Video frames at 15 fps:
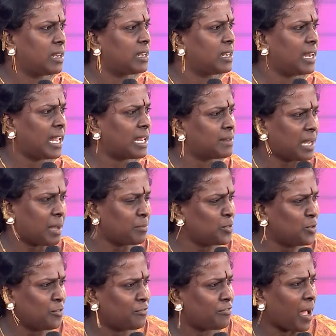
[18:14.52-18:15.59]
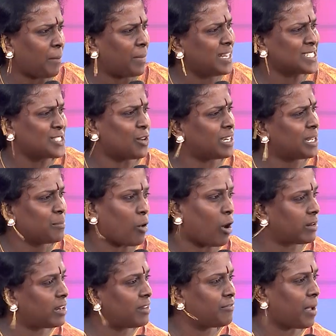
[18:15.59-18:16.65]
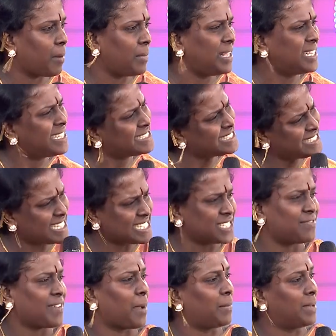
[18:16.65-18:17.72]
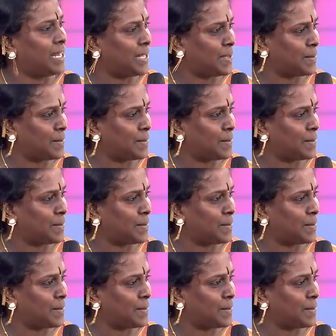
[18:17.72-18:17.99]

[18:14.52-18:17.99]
like Namdo family is not a modern family, it's just family.